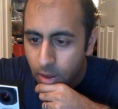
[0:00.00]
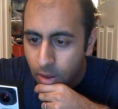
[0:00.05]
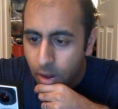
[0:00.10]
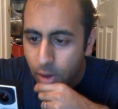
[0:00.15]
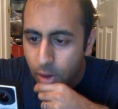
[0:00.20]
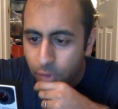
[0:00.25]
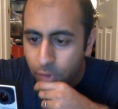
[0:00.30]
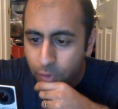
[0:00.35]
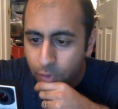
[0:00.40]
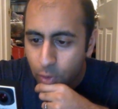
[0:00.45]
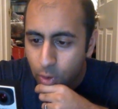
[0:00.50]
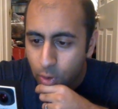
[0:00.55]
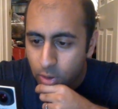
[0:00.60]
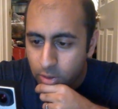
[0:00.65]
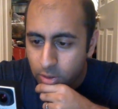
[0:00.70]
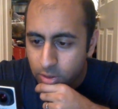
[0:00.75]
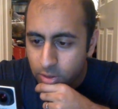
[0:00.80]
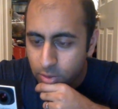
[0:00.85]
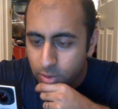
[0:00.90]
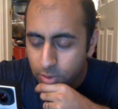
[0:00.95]
Oh, of
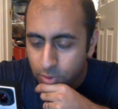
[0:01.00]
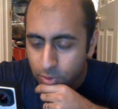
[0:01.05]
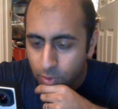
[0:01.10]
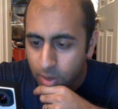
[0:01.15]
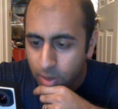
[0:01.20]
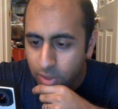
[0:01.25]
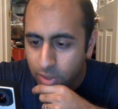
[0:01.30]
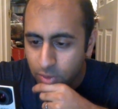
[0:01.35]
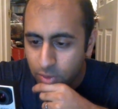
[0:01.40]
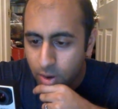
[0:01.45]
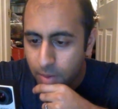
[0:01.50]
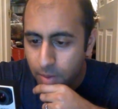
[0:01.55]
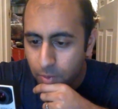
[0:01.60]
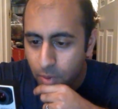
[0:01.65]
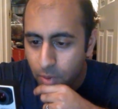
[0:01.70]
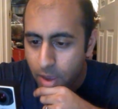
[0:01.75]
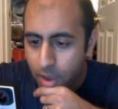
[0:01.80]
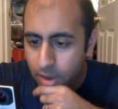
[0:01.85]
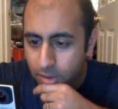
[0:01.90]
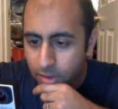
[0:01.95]
course, there was a raindrop
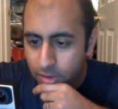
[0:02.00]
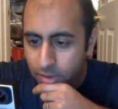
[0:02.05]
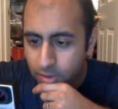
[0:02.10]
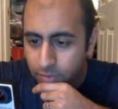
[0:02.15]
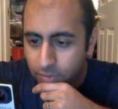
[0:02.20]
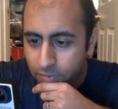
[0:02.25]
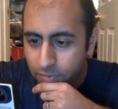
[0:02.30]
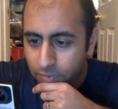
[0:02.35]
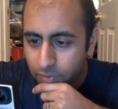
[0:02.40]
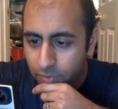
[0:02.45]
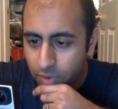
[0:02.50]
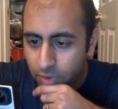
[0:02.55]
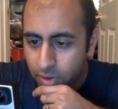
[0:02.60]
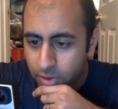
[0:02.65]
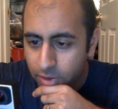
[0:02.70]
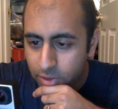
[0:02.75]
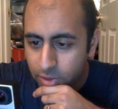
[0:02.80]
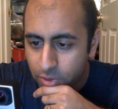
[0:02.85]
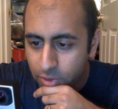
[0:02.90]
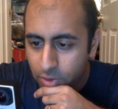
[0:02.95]
right on the front
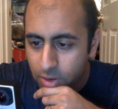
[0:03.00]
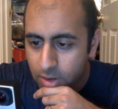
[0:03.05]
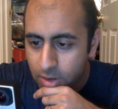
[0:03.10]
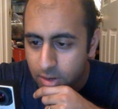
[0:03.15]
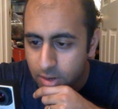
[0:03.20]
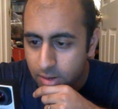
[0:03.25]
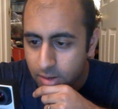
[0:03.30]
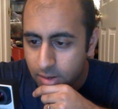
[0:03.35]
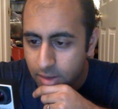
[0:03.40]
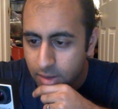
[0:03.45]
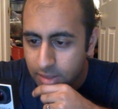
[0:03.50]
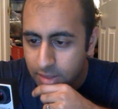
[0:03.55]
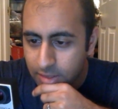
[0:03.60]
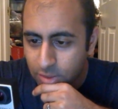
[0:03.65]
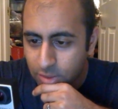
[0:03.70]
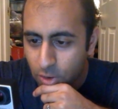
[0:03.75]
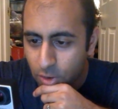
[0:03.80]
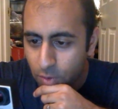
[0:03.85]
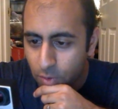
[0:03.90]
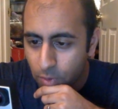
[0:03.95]
of the screen as I
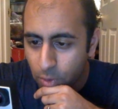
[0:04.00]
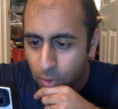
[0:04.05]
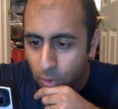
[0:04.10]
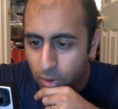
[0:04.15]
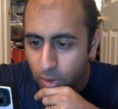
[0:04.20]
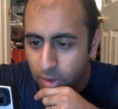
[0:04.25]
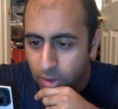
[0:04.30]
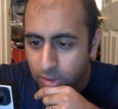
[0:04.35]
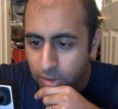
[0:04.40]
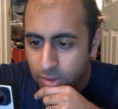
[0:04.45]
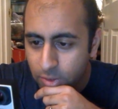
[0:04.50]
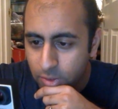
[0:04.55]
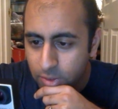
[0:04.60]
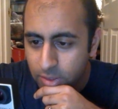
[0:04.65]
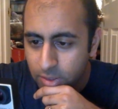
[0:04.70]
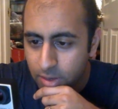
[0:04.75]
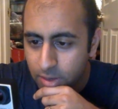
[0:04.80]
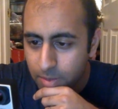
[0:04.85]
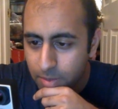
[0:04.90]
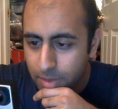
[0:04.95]
started recording, so it's
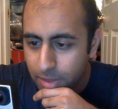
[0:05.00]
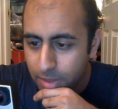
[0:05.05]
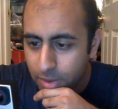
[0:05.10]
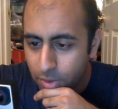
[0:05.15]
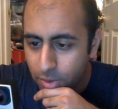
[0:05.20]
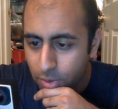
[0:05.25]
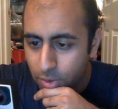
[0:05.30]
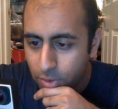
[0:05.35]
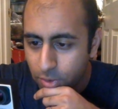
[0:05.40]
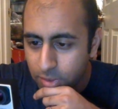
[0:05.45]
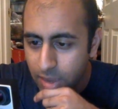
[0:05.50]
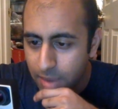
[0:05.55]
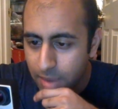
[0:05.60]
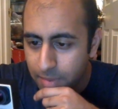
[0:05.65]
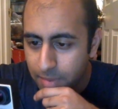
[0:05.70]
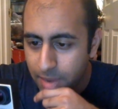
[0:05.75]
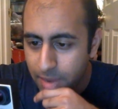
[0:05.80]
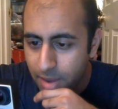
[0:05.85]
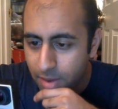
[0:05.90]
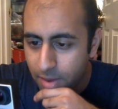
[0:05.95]
going to be there the whole
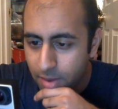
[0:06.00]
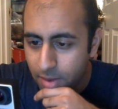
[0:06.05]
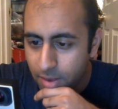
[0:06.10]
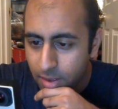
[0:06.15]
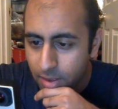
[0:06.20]
time now.